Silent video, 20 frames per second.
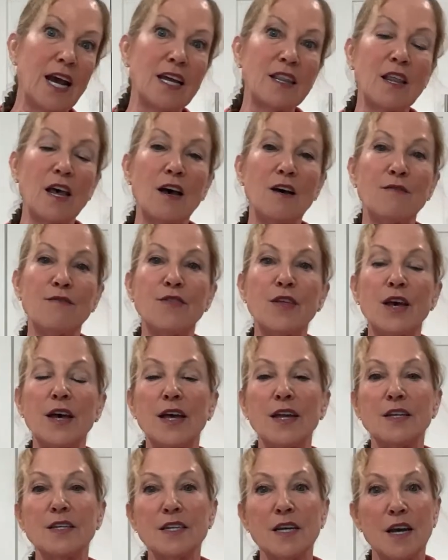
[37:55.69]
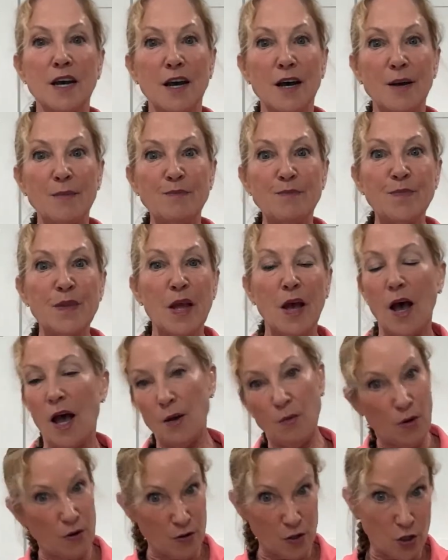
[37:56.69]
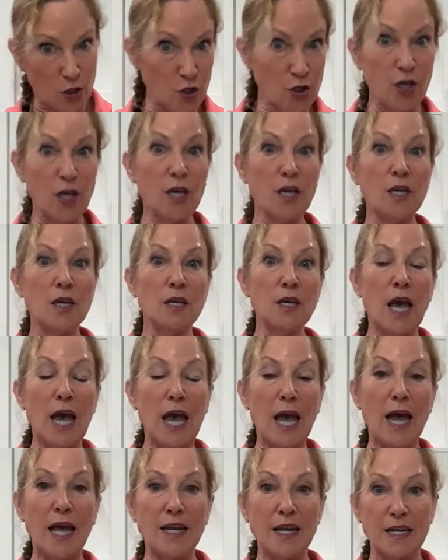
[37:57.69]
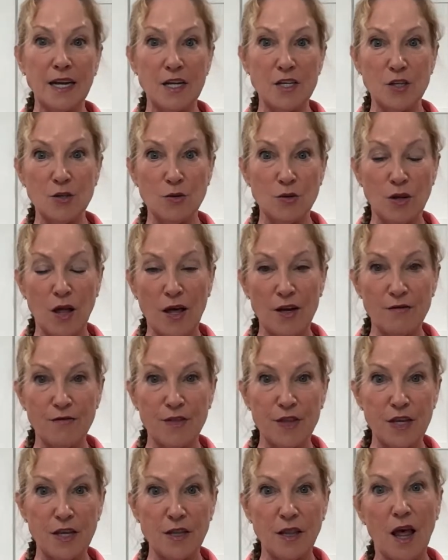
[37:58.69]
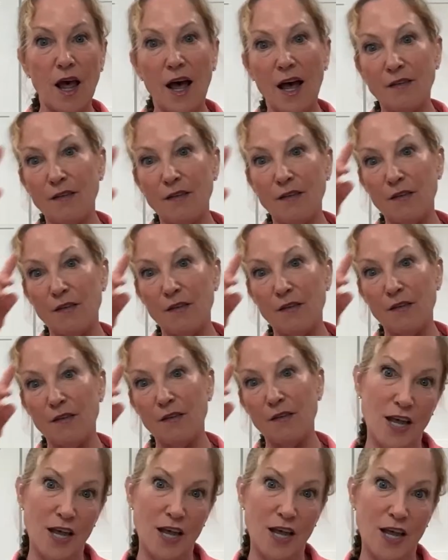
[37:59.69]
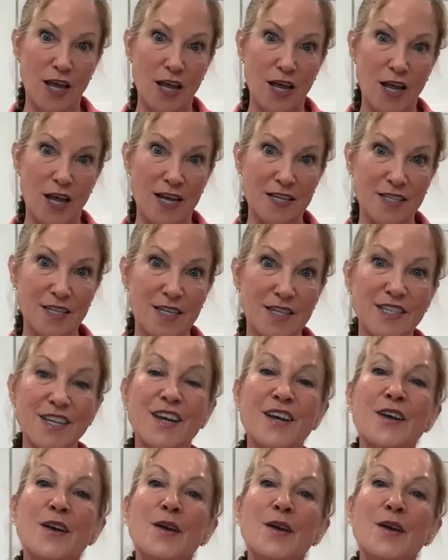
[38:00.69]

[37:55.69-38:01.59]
I love that I wear the cooking hat and I do a lot of the live events and I do a bunch of classes.